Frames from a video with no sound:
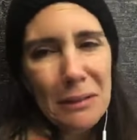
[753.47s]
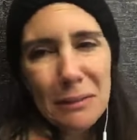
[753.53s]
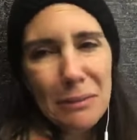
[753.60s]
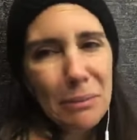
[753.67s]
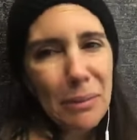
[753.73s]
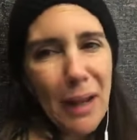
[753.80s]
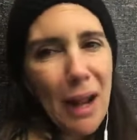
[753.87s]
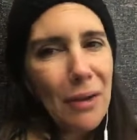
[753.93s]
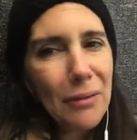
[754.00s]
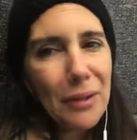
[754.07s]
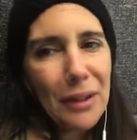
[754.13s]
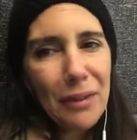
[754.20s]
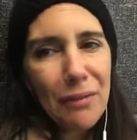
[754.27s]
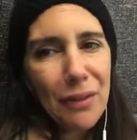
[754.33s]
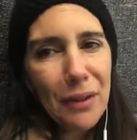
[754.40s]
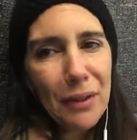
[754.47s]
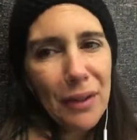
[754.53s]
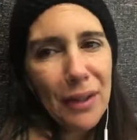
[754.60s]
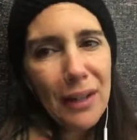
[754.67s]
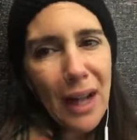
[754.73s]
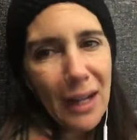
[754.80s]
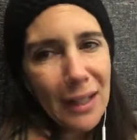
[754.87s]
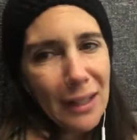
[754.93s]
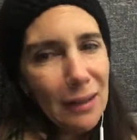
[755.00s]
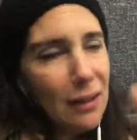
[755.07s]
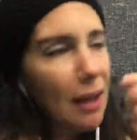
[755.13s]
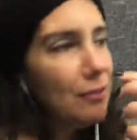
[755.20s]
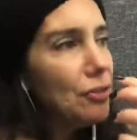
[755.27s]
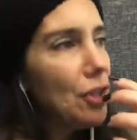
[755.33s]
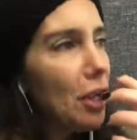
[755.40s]
But I don't really feel good. I need a
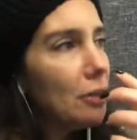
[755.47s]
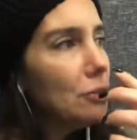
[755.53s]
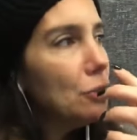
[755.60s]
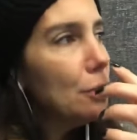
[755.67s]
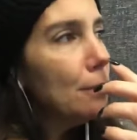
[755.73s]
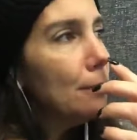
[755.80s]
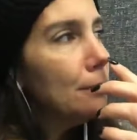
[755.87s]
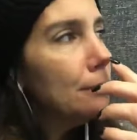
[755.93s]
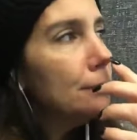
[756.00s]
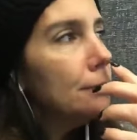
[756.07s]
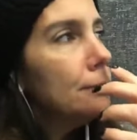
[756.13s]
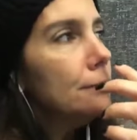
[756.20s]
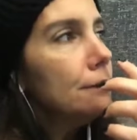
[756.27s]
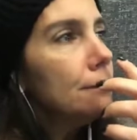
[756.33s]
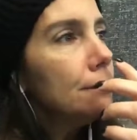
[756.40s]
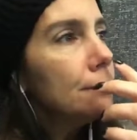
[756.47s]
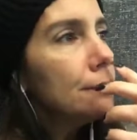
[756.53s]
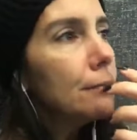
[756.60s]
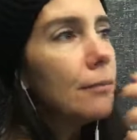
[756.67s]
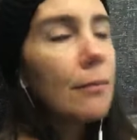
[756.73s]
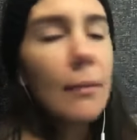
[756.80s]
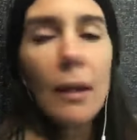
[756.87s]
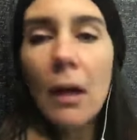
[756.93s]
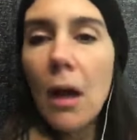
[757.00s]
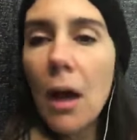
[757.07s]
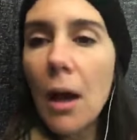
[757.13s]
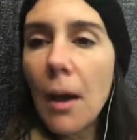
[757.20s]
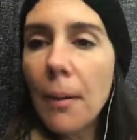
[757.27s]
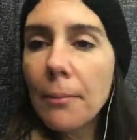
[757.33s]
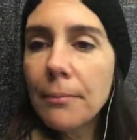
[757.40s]
life change.
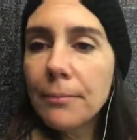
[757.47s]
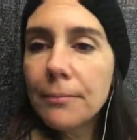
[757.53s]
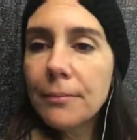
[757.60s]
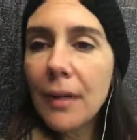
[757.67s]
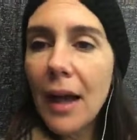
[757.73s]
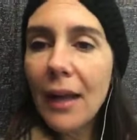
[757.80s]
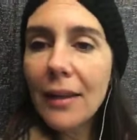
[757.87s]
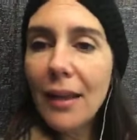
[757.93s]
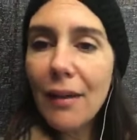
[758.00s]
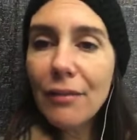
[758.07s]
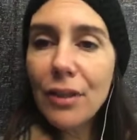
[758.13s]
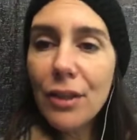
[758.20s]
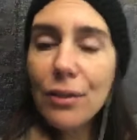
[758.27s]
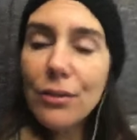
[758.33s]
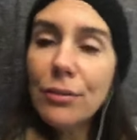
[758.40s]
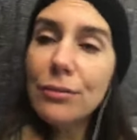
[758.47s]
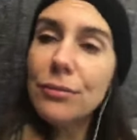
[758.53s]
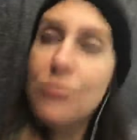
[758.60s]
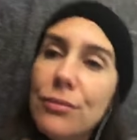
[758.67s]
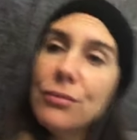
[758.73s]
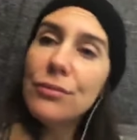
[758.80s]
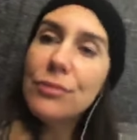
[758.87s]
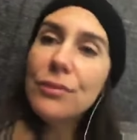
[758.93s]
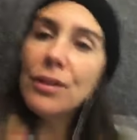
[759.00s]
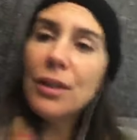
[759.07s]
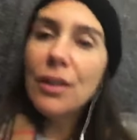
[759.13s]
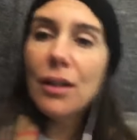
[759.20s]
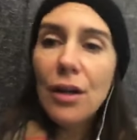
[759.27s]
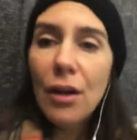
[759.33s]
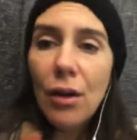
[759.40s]
Um, I love you.
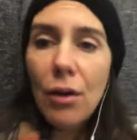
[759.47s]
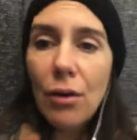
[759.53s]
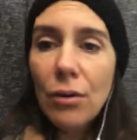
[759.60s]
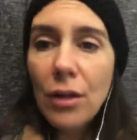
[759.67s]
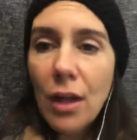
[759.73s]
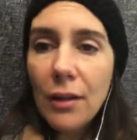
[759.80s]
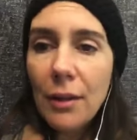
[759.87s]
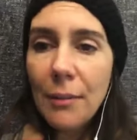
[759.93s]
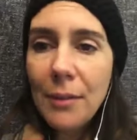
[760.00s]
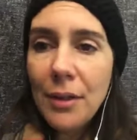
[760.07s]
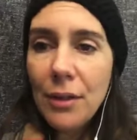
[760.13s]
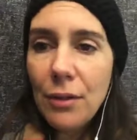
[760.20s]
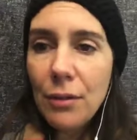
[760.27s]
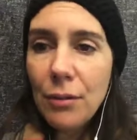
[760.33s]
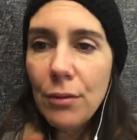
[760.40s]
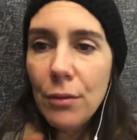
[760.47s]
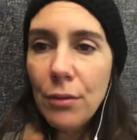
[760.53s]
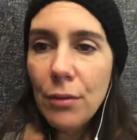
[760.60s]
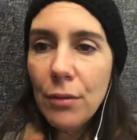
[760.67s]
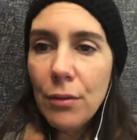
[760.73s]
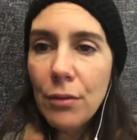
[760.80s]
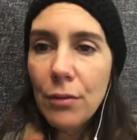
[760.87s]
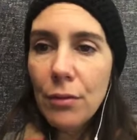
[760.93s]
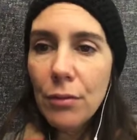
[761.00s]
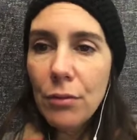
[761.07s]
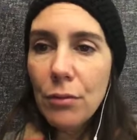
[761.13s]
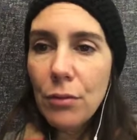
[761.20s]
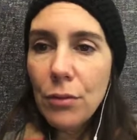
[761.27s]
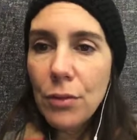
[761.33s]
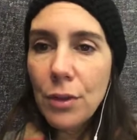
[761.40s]
Hold on, let me do
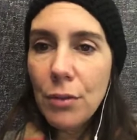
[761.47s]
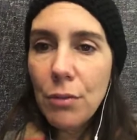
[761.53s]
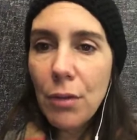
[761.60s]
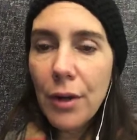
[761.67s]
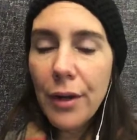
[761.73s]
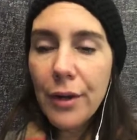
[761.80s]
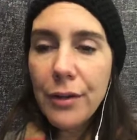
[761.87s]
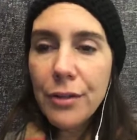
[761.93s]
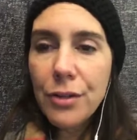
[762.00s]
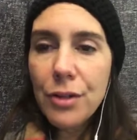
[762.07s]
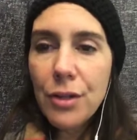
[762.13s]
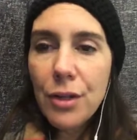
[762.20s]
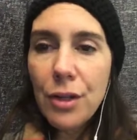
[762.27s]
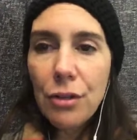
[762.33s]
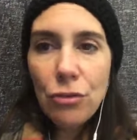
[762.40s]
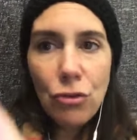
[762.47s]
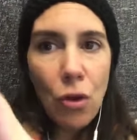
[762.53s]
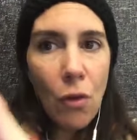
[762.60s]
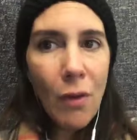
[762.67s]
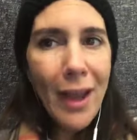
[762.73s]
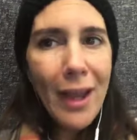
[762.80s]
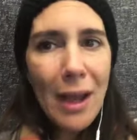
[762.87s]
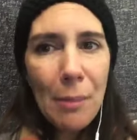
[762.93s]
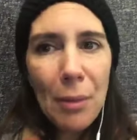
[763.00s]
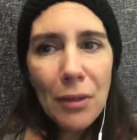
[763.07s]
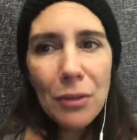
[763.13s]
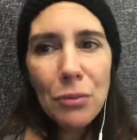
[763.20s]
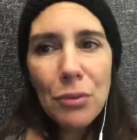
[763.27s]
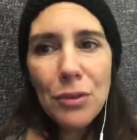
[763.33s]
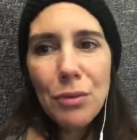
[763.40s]
Wounded Warriors. Don't hang up on
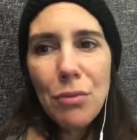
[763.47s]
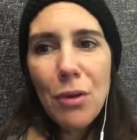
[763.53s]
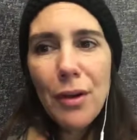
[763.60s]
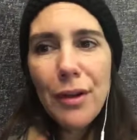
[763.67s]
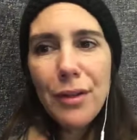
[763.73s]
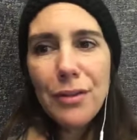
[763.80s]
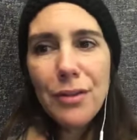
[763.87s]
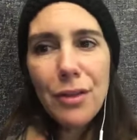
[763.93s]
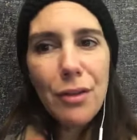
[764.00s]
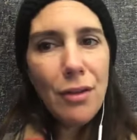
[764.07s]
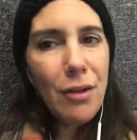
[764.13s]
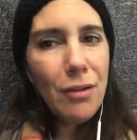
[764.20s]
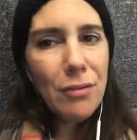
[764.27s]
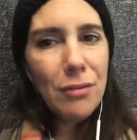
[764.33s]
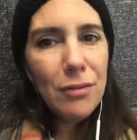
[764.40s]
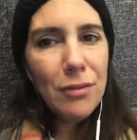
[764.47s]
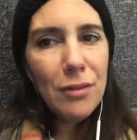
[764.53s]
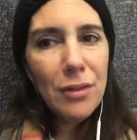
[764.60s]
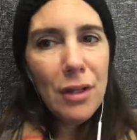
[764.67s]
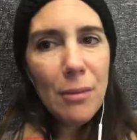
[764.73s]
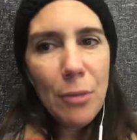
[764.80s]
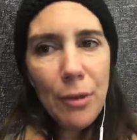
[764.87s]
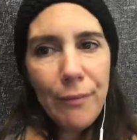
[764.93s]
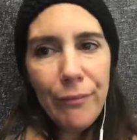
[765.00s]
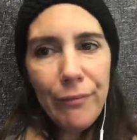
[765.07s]
the Wounded Warriors, y'all. Come on.